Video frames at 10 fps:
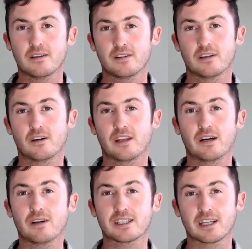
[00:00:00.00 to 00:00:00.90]
They
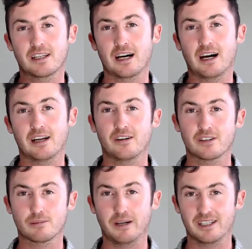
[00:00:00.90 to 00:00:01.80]
always say the heart
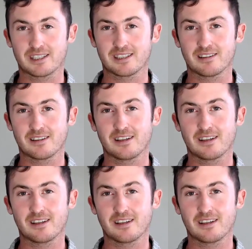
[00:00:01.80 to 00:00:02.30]
knows best.